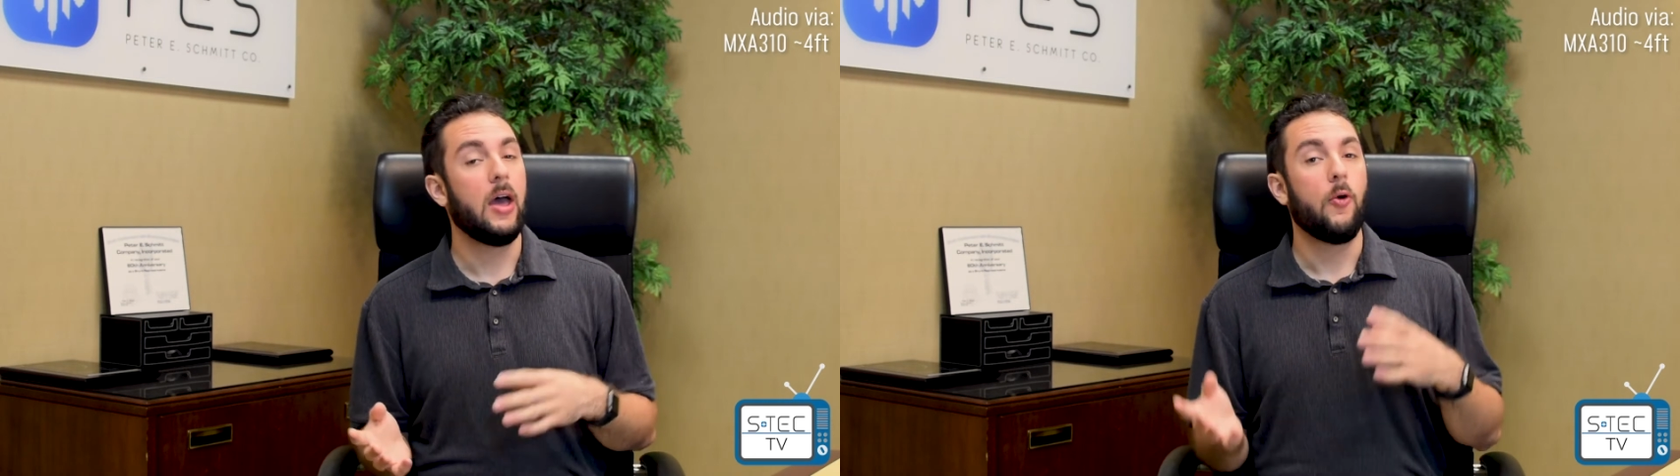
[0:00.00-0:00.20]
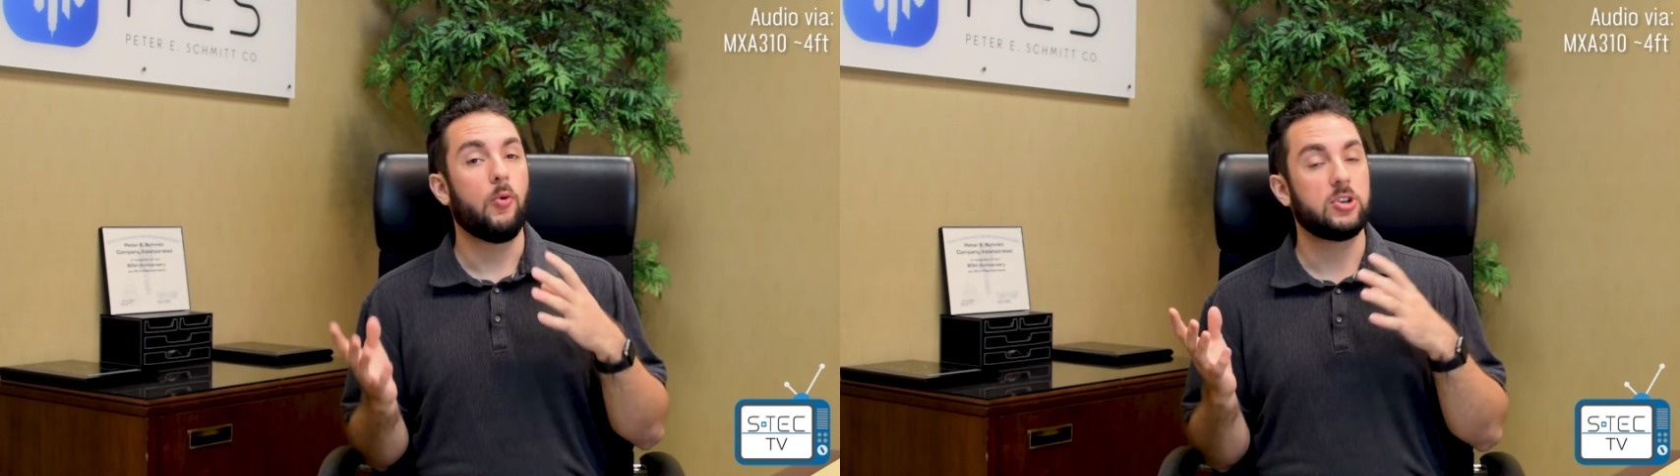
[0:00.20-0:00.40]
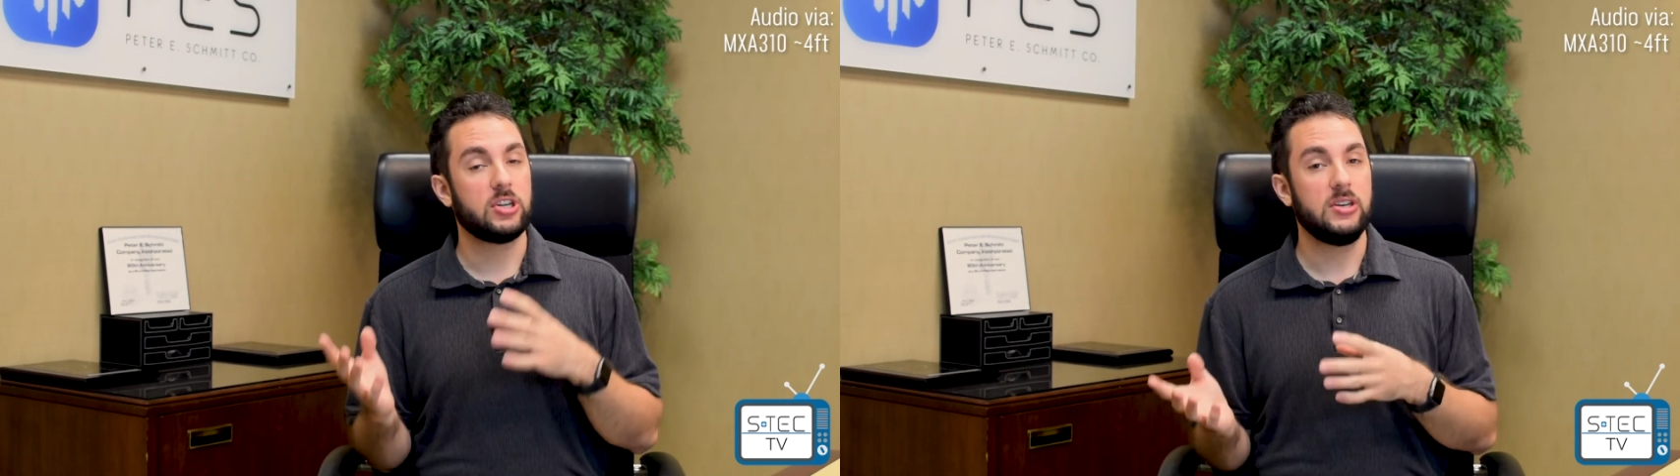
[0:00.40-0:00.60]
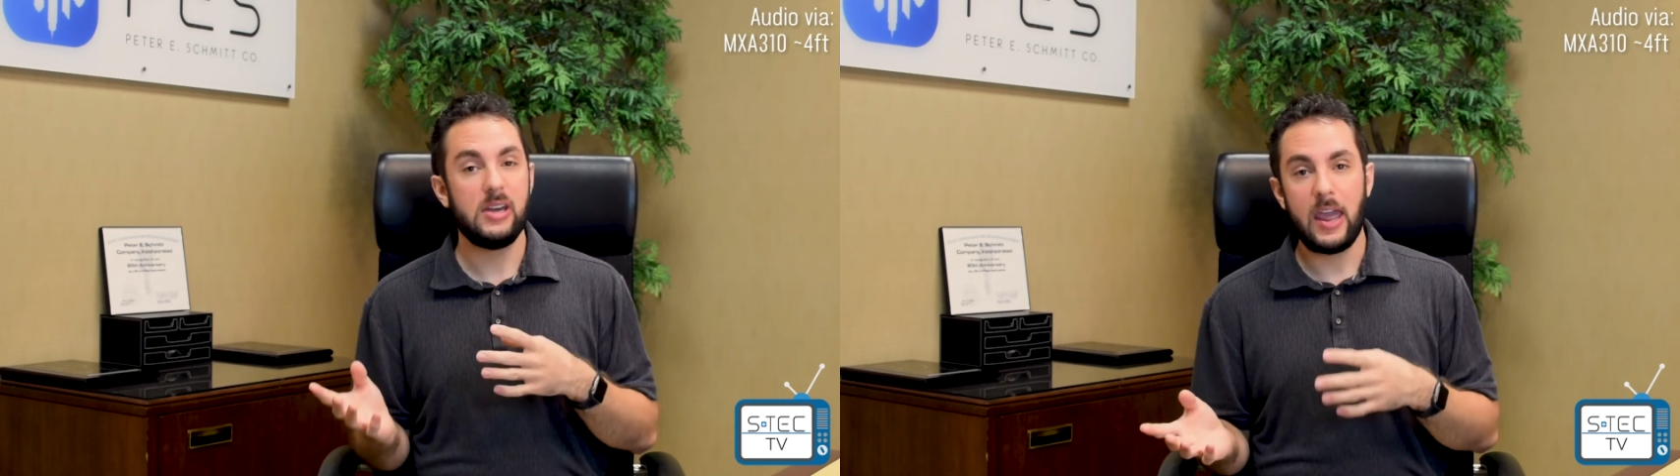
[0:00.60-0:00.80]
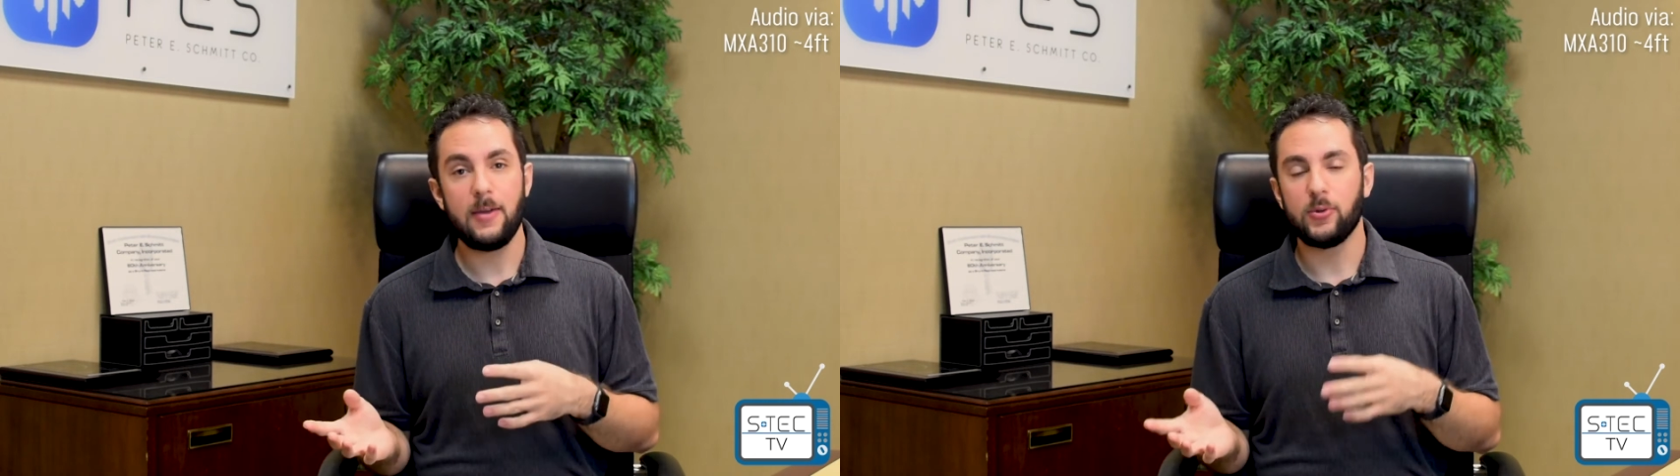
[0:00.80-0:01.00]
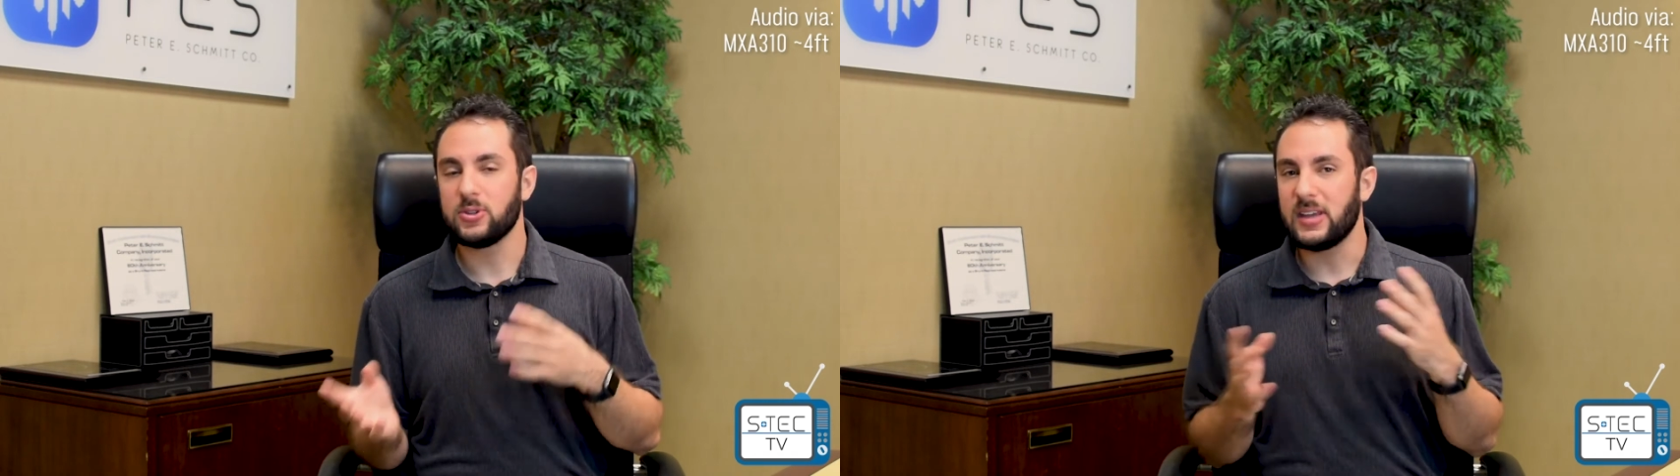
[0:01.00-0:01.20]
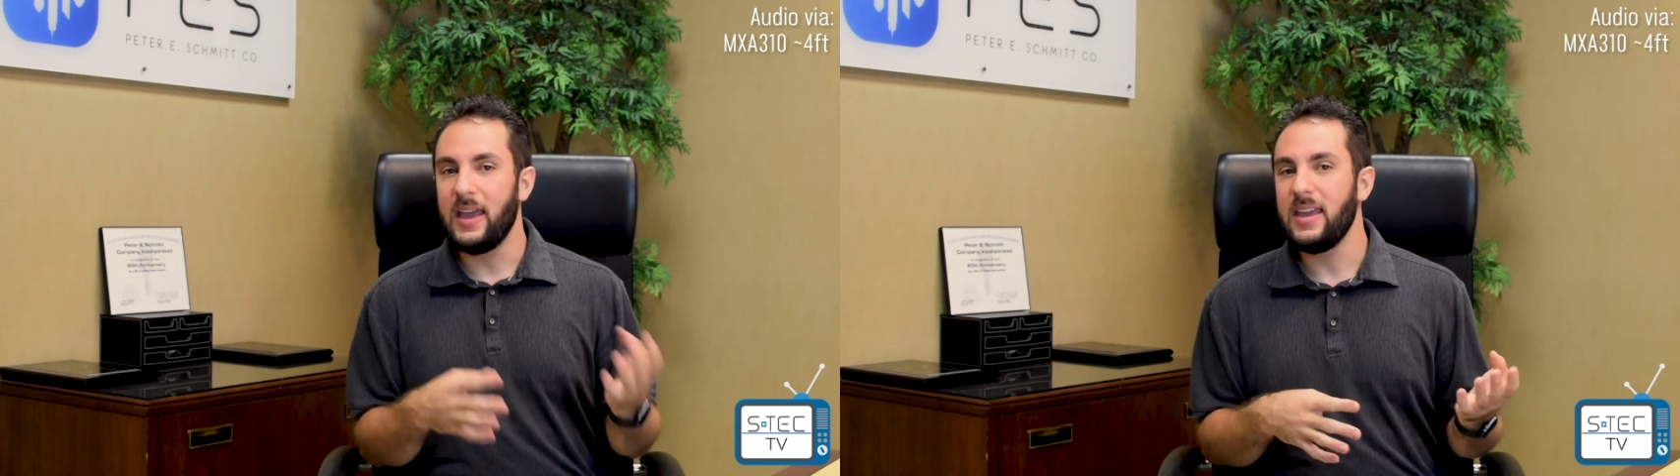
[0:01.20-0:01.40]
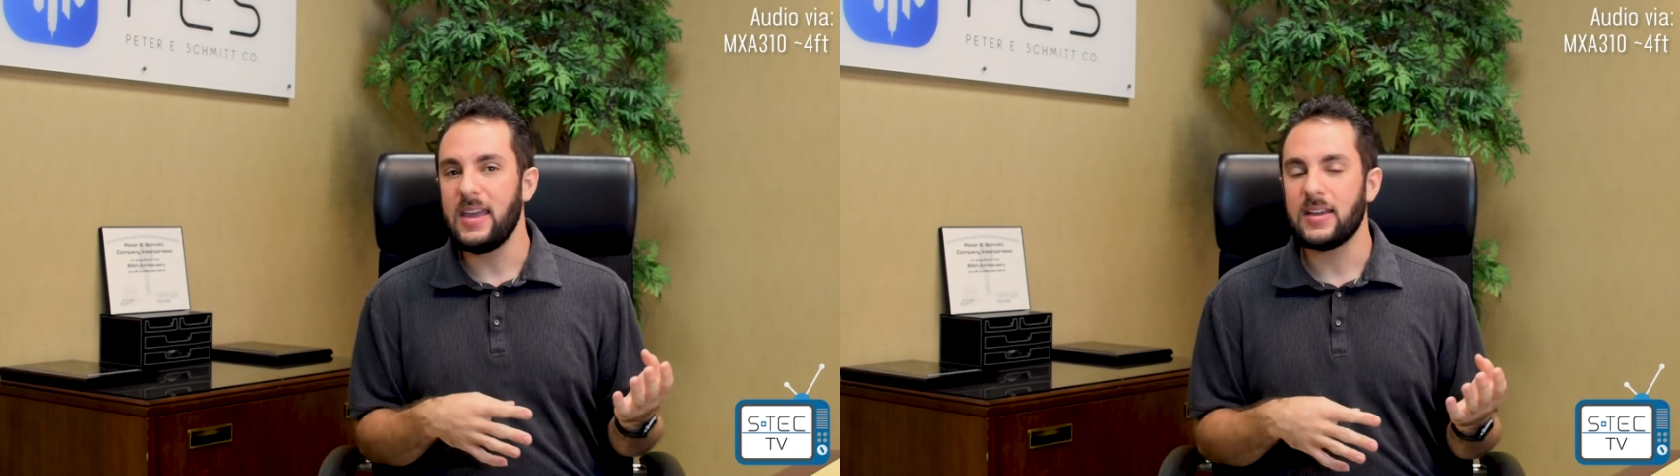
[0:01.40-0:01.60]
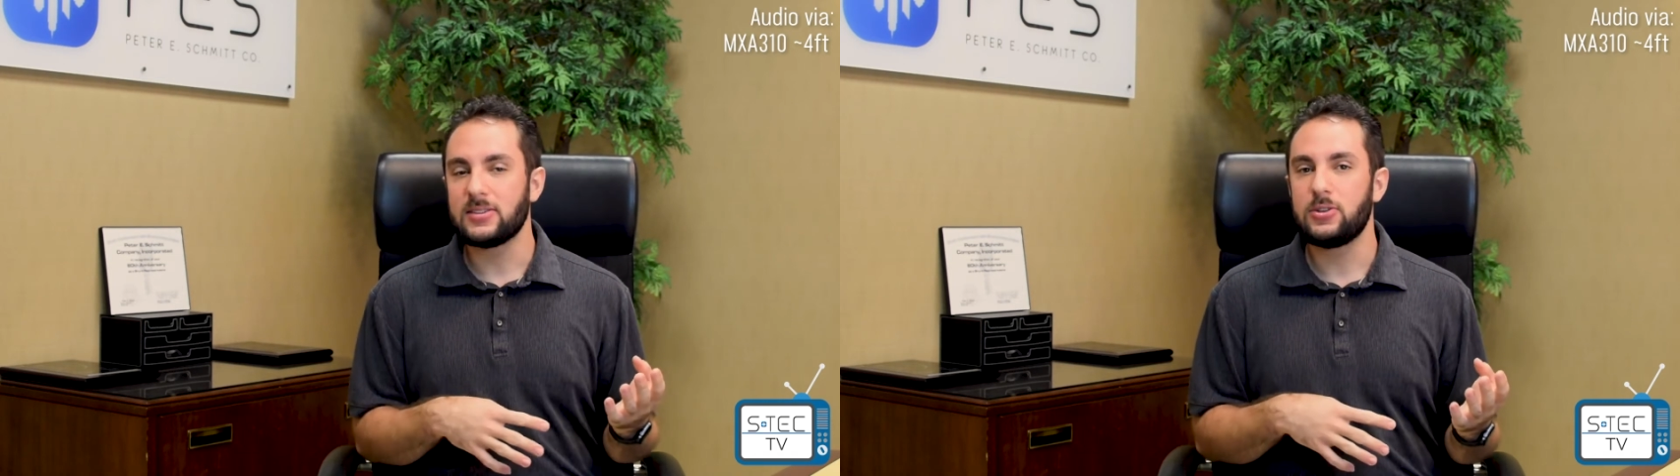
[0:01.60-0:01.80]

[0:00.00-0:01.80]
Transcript: which enables AES